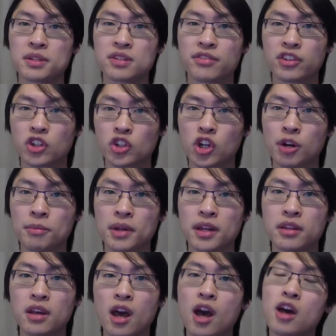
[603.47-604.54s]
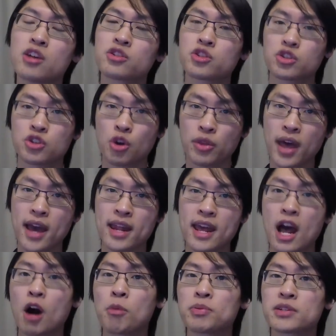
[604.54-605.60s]
of the determinant so that
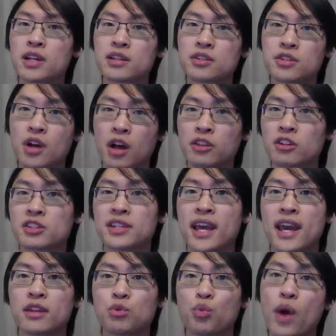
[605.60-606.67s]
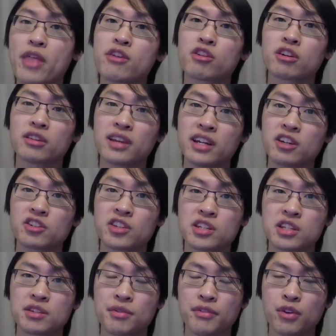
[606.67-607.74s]
it helps us understand whether a linear
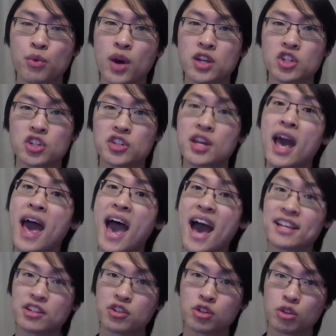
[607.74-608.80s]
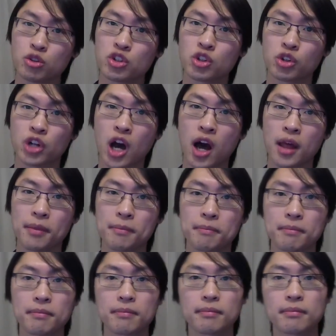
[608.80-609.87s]
system of equations has a solution or not.
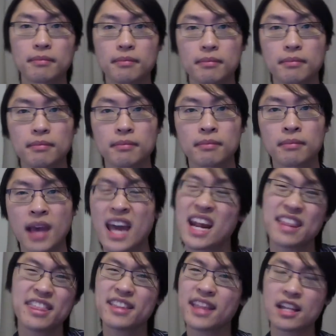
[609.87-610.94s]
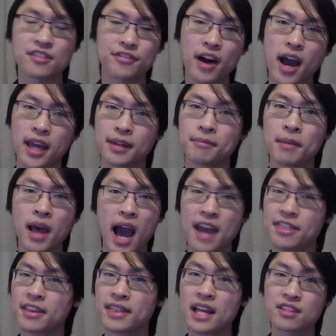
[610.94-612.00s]
And I think that's fine. I
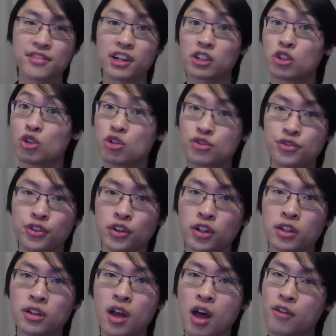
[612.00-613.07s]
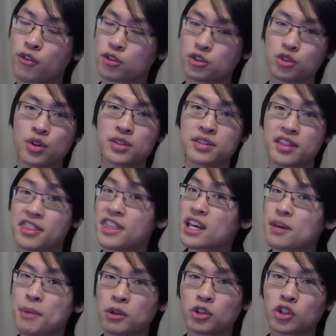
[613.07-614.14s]
think that's very useful for students to
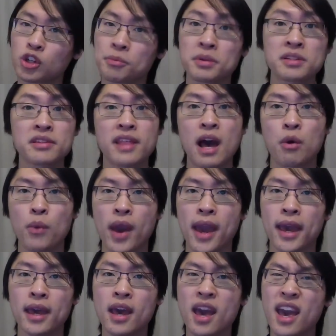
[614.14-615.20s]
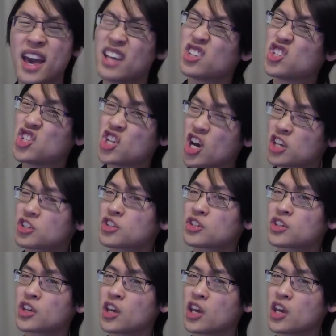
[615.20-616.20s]
think about determinants in that way. Just